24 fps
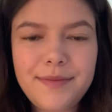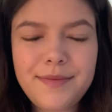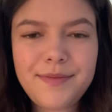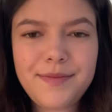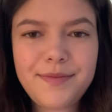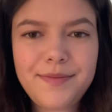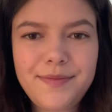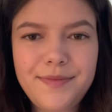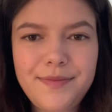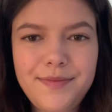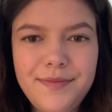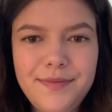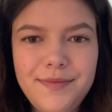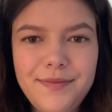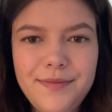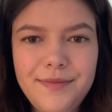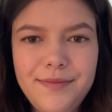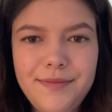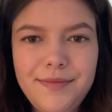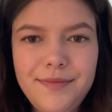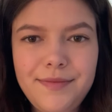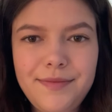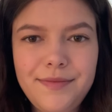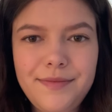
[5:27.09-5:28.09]

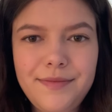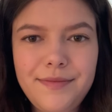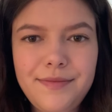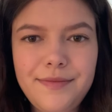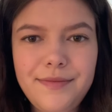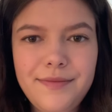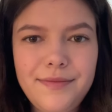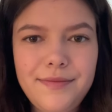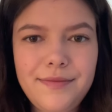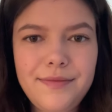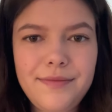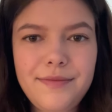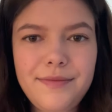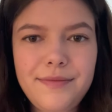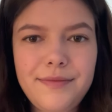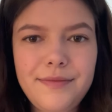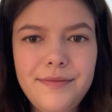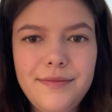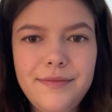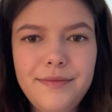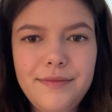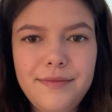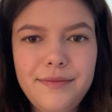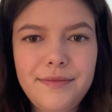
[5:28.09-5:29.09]

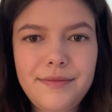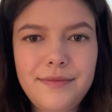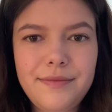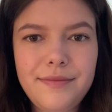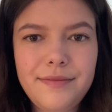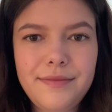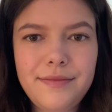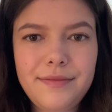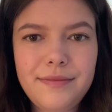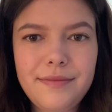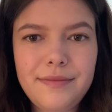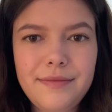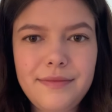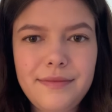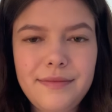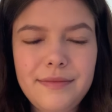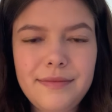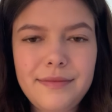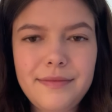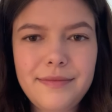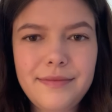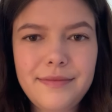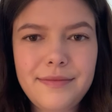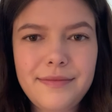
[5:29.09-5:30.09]

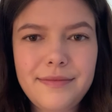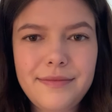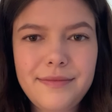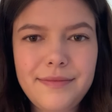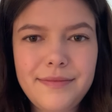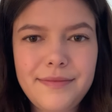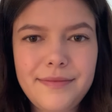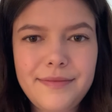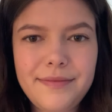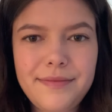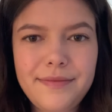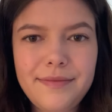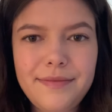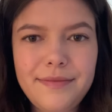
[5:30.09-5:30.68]
(silence)